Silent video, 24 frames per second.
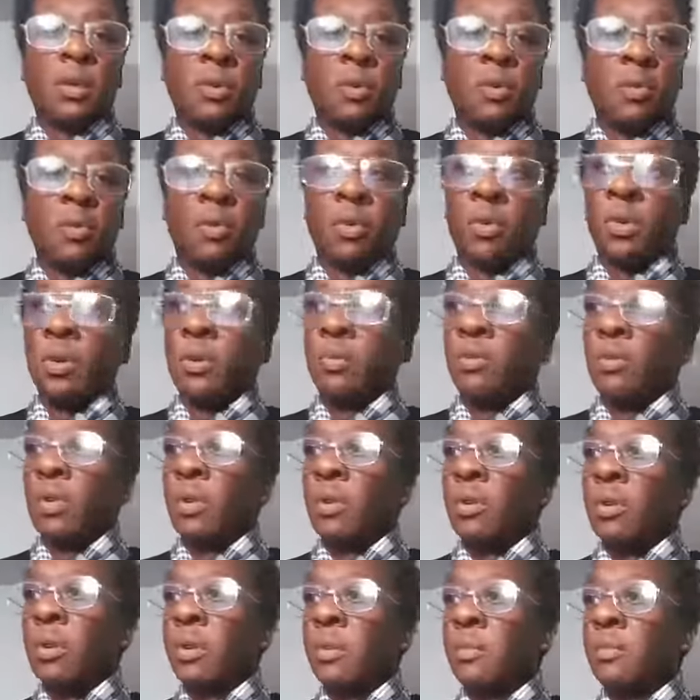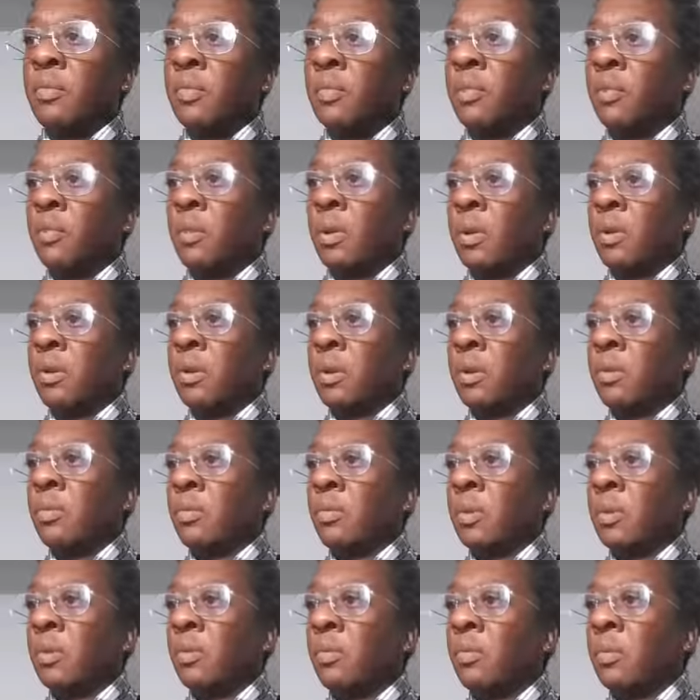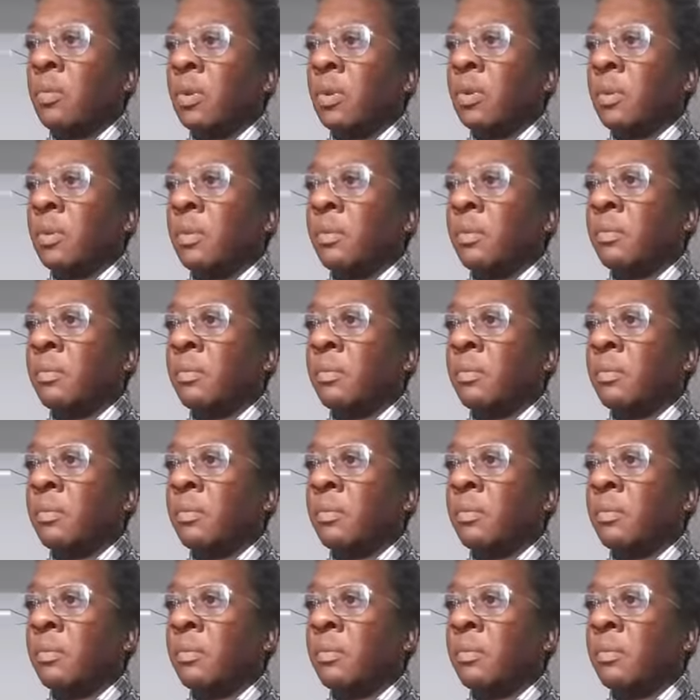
Welcome, welcome, welcome, welcome.